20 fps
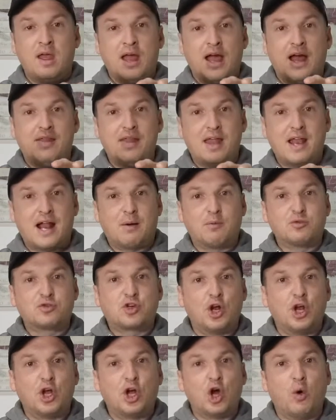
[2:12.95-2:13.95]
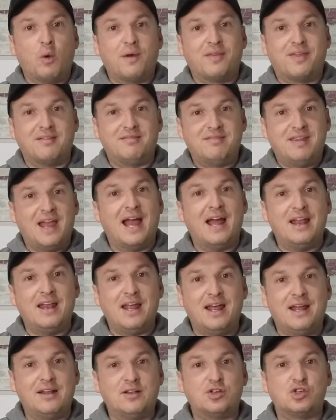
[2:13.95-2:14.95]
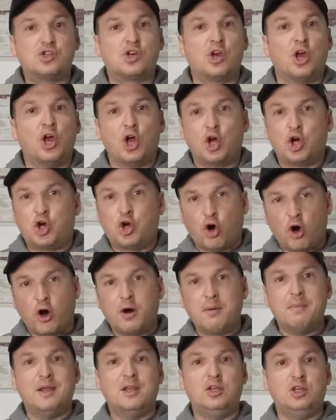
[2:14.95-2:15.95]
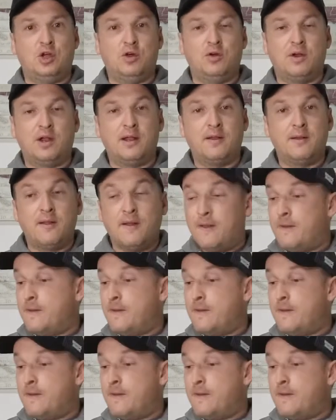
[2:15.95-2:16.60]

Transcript: And then I was going to go with a 10-inch Garmin unit.